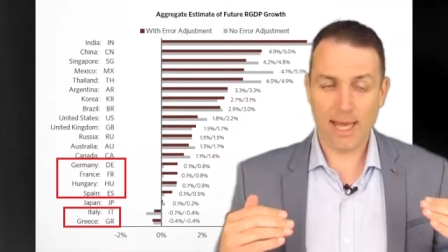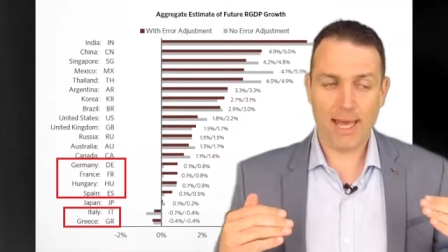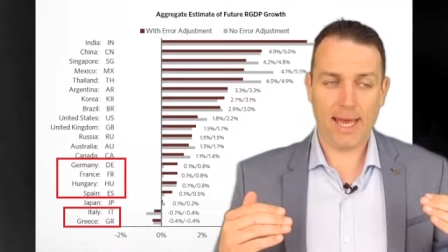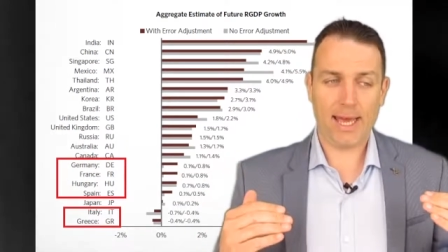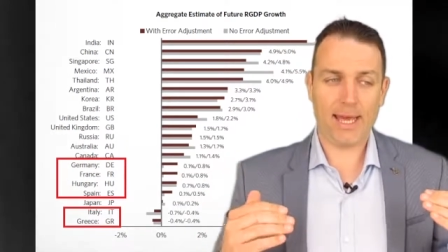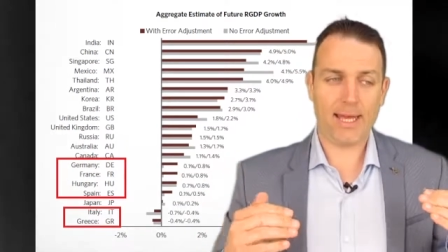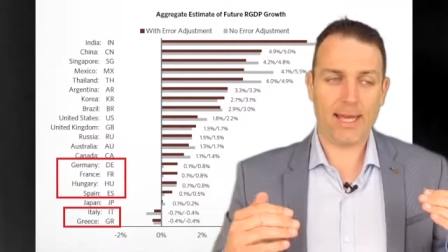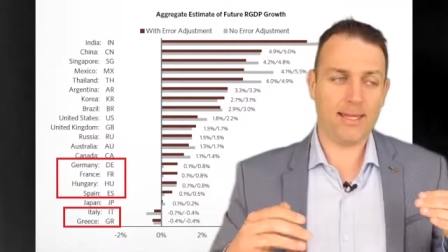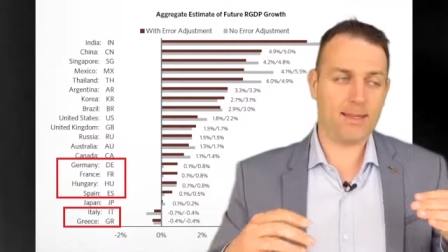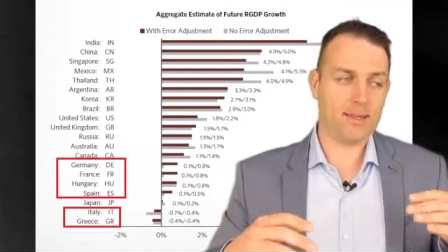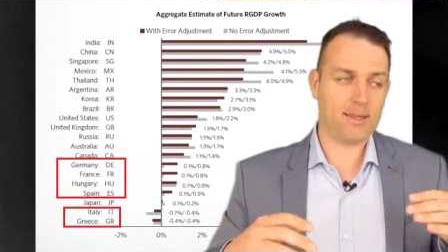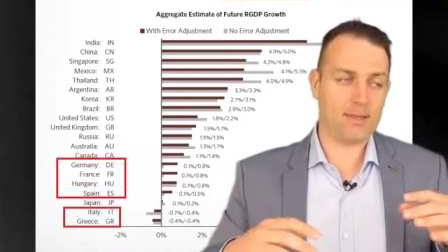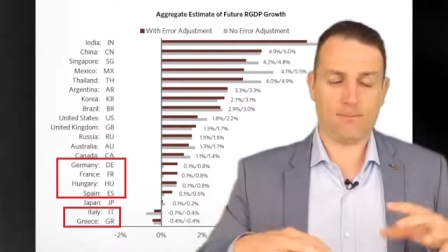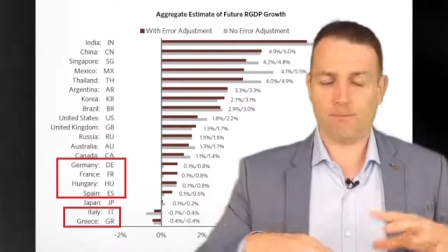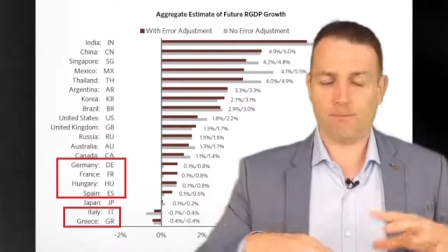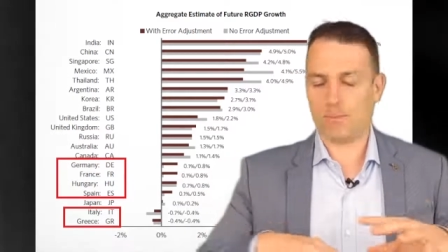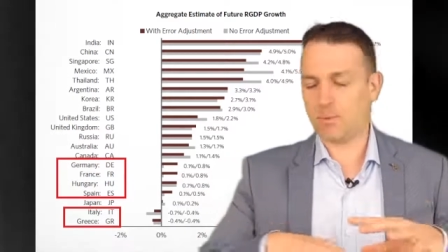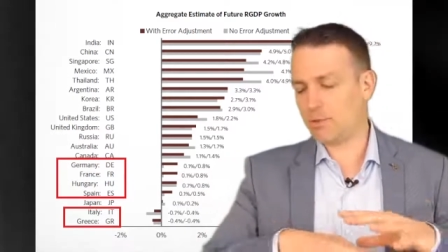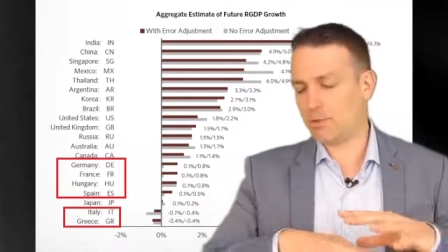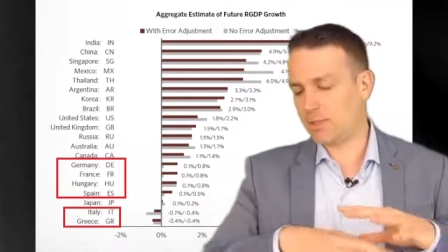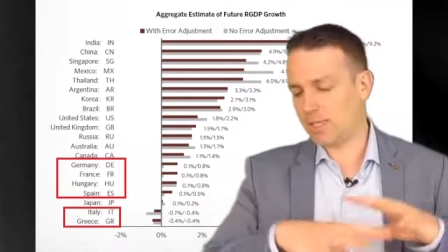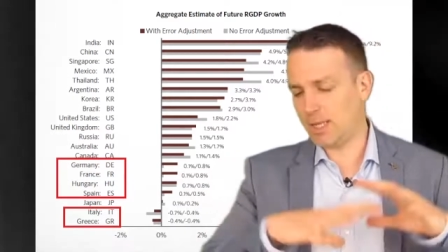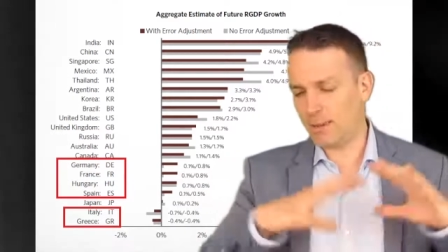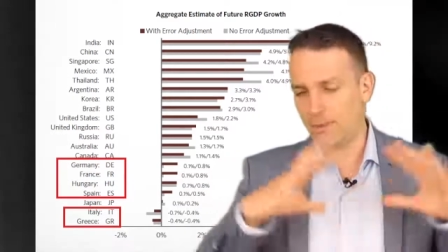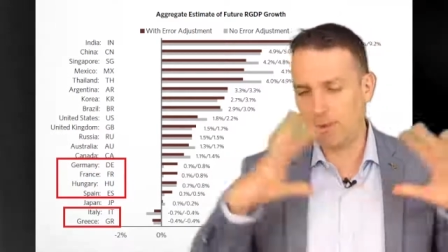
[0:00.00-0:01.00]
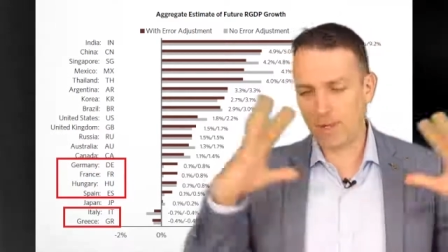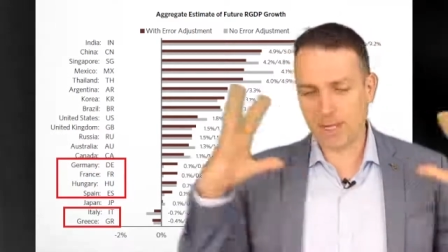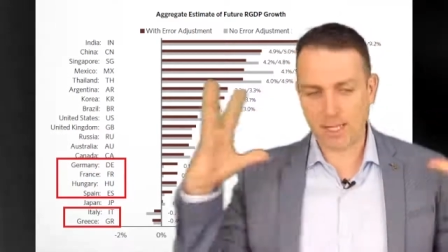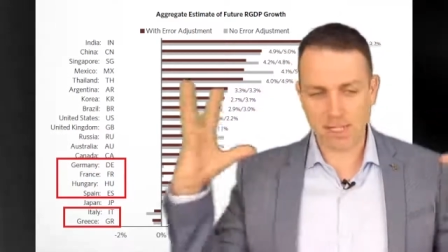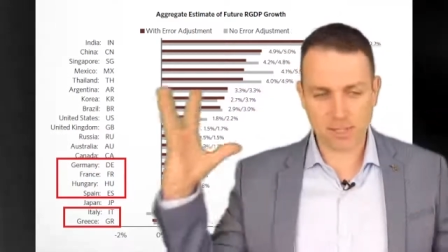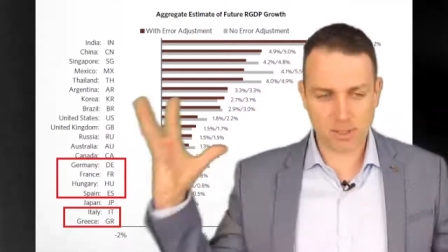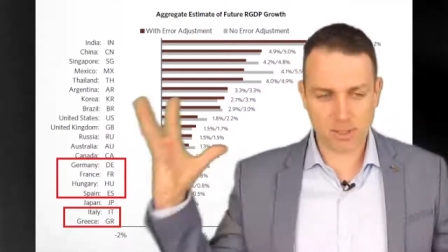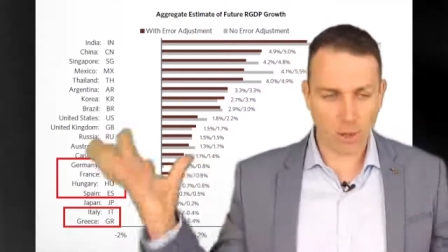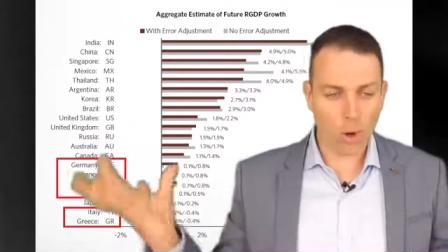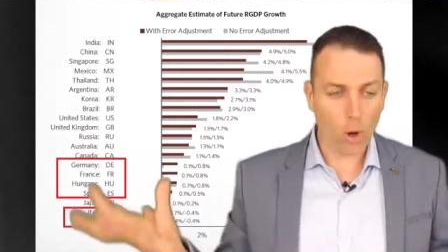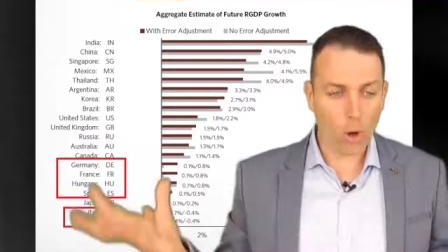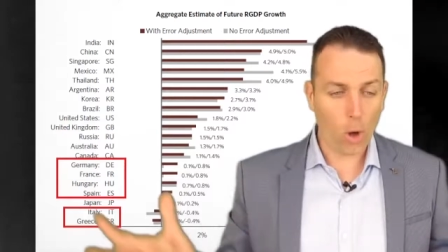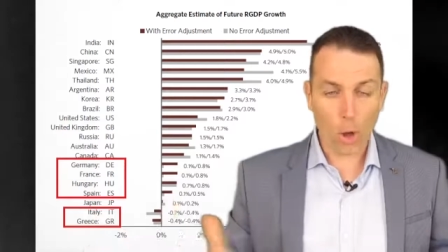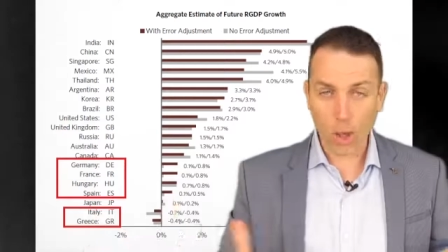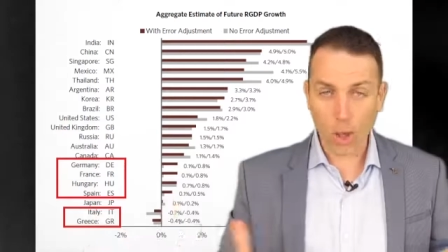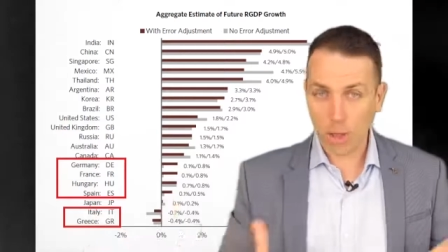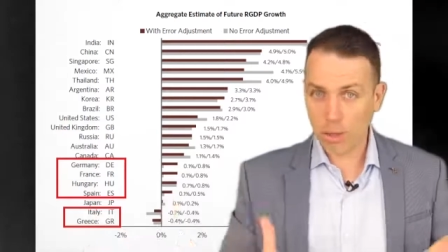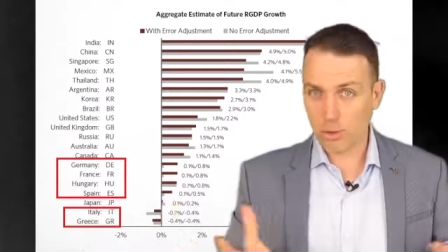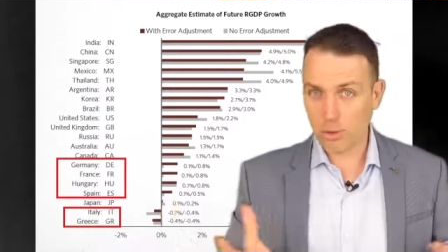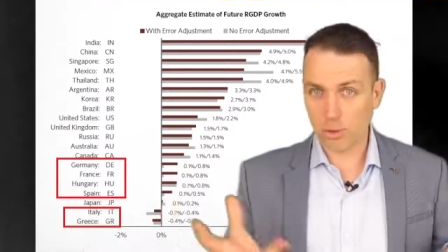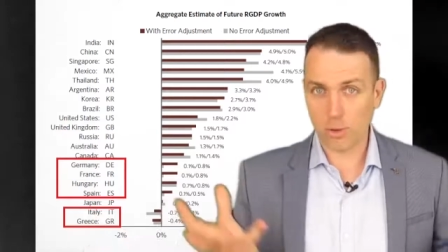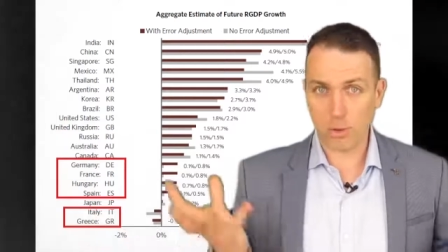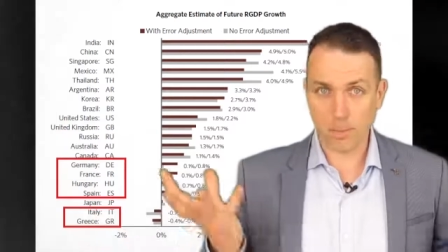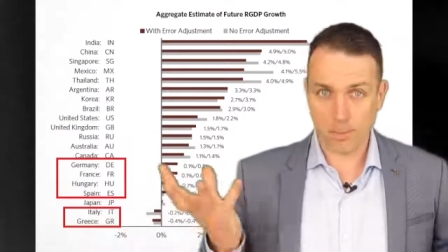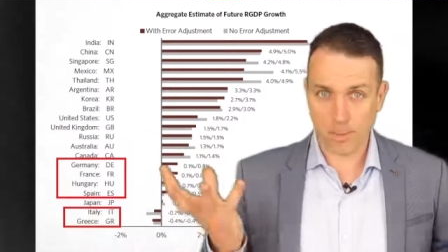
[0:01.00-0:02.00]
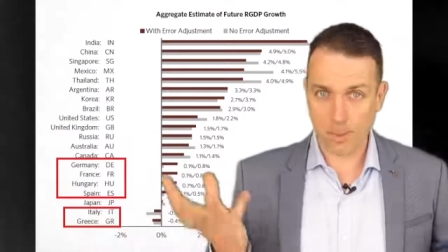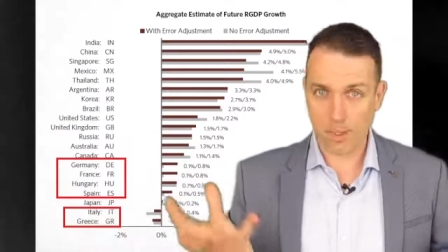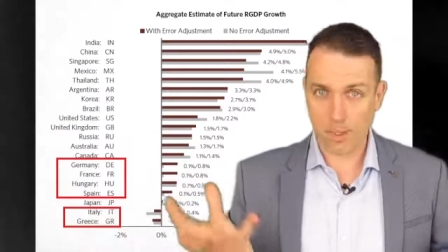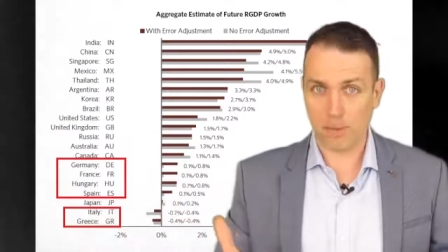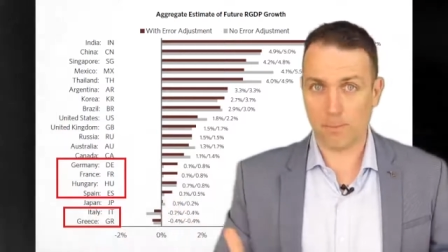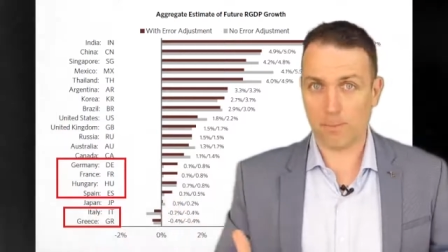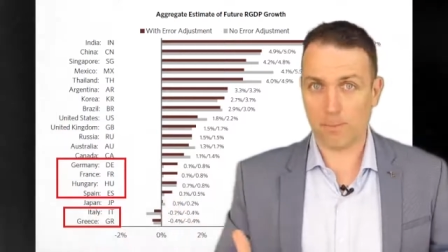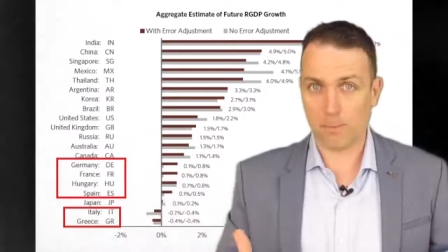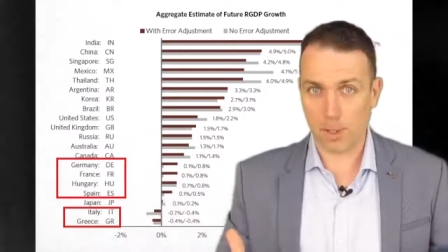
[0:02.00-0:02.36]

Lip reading: and to summarize all European